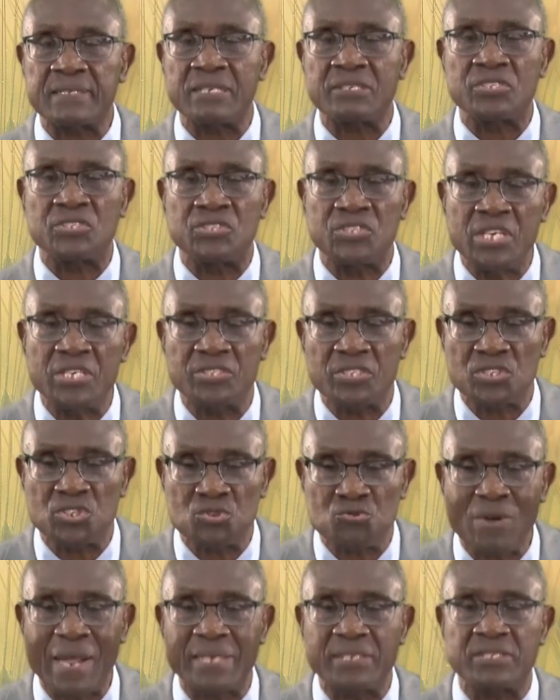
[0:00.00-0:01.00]
that
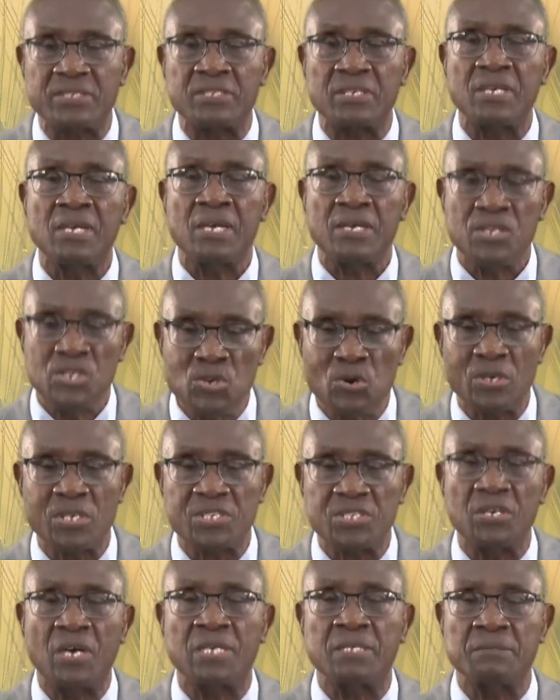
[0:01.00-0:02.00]
Jesus Christ, your
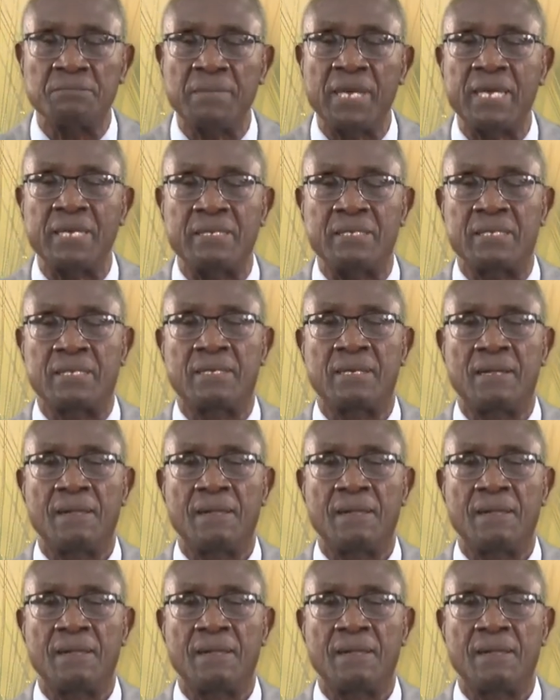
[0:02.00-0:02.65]
Son, made,